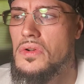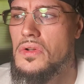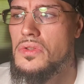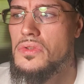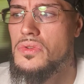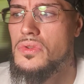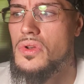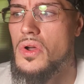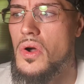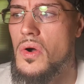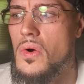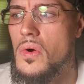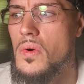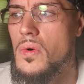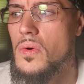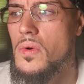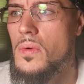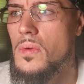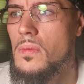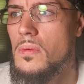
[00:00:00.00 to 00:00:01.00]
you
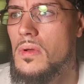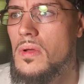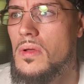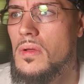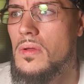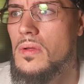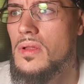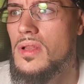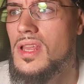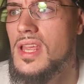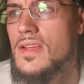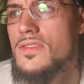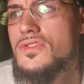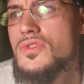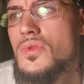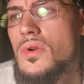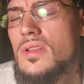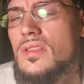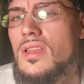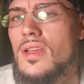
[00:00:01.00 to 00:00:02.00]
know, gives
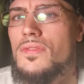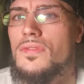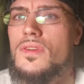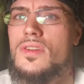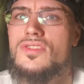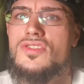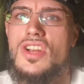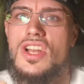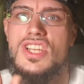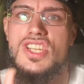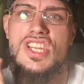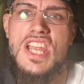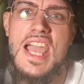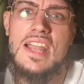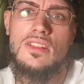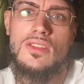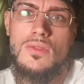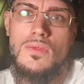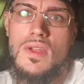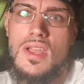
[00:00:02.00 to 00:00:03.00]
you a different
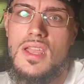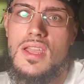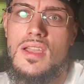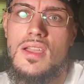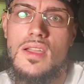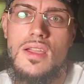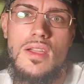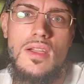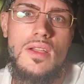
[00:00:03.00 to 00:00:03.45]
trajectory